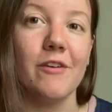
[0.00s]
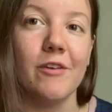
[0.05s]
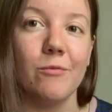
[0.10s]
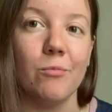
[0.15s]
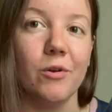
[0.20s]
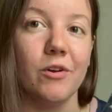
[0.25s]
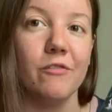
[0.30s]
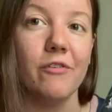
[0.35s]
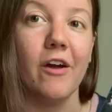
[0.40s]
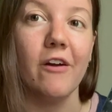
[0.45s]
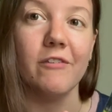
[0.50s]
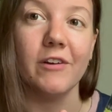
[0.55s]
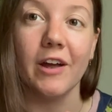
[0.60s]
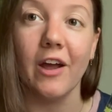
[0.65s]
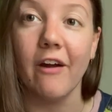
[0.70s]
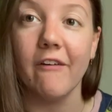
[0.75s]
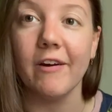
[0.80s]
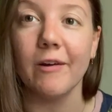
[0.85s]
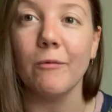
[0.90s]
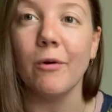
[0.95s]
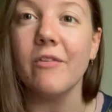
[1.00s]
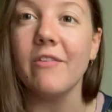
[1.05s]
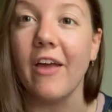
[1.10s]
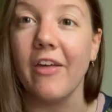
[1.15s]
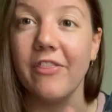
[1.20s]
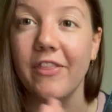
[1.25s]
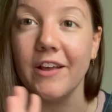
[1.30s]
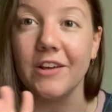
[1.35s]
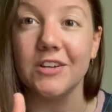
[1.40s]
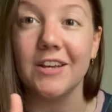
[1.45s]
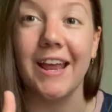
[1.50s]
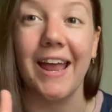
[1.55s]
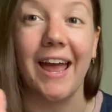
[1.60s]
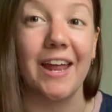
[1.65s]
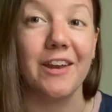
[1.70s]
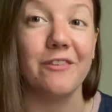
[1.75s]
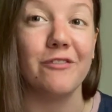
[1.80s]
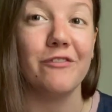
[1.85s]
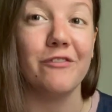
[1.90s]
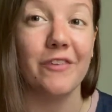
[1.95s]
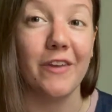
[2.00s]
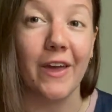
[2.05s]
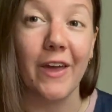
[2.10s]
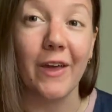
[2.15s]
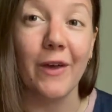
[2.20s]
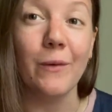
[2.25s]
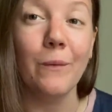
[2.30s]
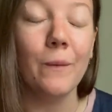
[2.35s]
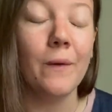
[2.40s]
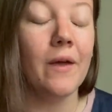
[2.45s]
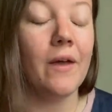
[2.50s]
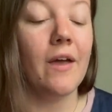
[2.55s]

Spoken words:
is one of her recurring ones. I think she had a few.